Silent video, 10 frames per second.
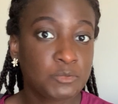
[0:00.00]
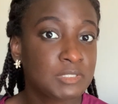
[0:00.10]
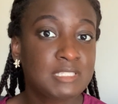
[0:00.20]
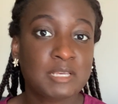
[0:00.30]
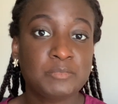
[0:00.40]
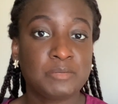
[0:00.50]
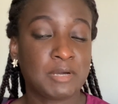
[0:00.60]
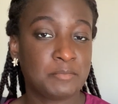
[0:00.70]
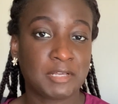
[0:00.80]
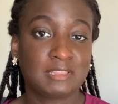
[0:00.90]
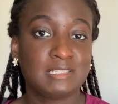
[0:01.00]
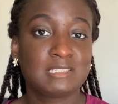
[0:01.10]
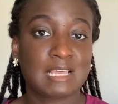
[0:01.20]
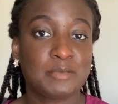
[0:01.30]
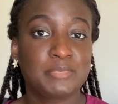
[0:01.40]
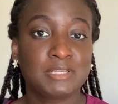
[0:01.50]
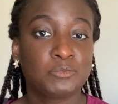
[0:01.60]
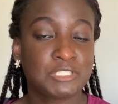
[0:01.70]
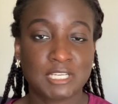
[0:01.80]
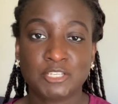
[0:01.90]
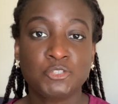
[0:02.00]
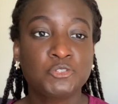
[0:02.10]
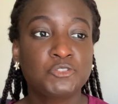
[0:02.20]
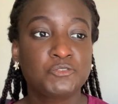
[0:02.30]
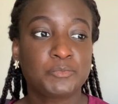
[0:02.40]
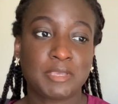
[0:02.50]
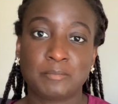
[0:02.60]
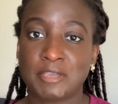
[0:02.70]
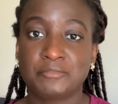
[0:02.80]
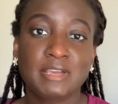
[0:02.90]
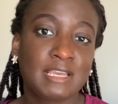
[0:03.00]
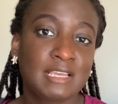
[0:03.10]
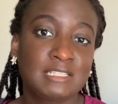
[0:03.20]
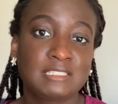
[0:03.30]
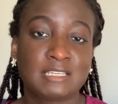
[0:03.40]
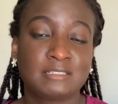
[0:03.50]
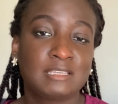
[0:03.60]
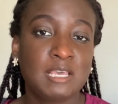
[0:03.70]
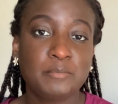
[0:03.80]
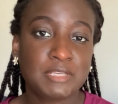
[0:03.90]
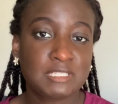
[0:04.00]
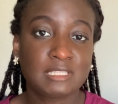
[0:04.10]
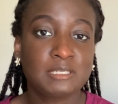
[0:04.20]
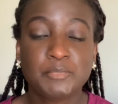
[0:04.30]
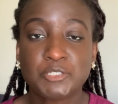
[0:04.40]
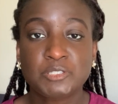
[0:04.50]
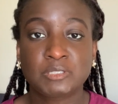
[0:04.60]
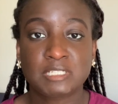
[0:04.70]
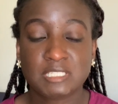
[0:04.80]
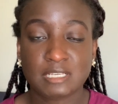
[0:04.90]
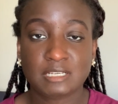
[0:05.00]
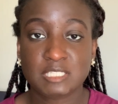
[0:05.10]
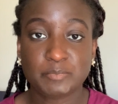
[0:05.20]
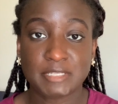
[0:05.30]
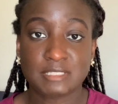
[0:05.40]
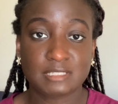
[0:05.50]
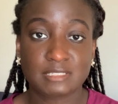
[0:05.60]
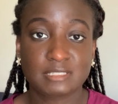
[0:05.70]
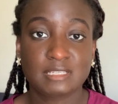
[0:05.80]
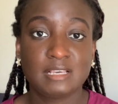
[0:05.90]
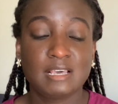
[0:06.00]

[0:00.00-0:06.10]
would send me my monthly stipend, which I used to pay my rent and basically personal expenses.